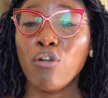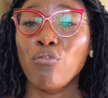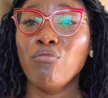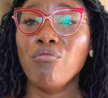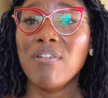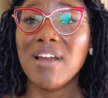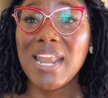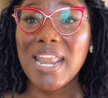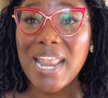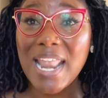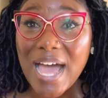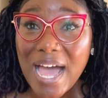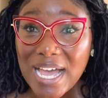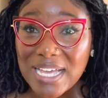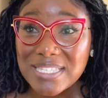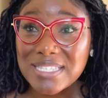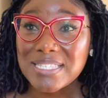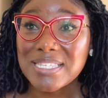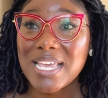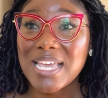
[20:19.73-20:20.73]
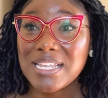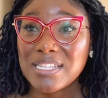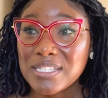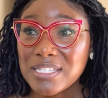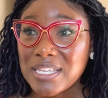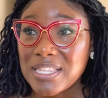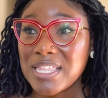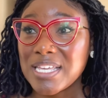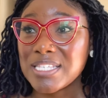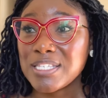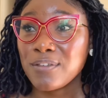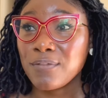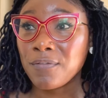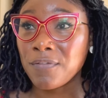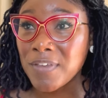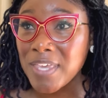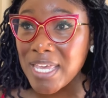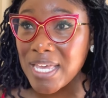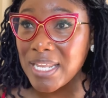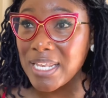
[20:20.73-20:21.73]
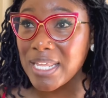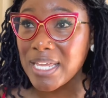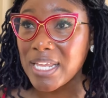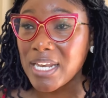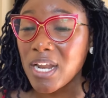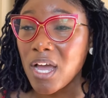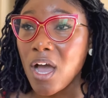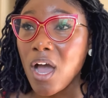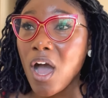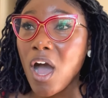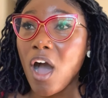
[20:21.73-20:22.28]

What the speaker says: relax into this feeling